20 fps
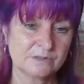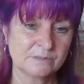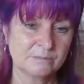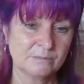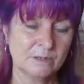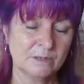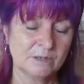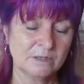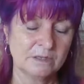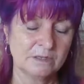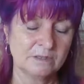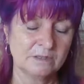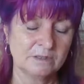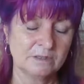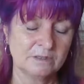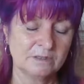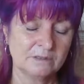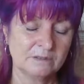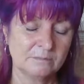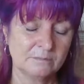my
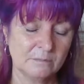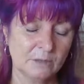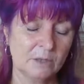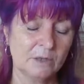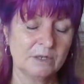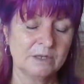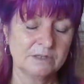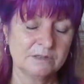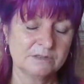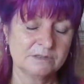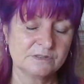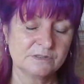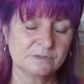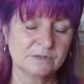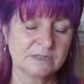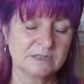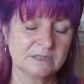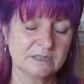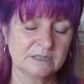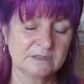mind
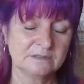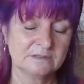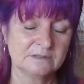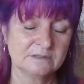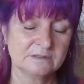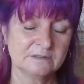doing that?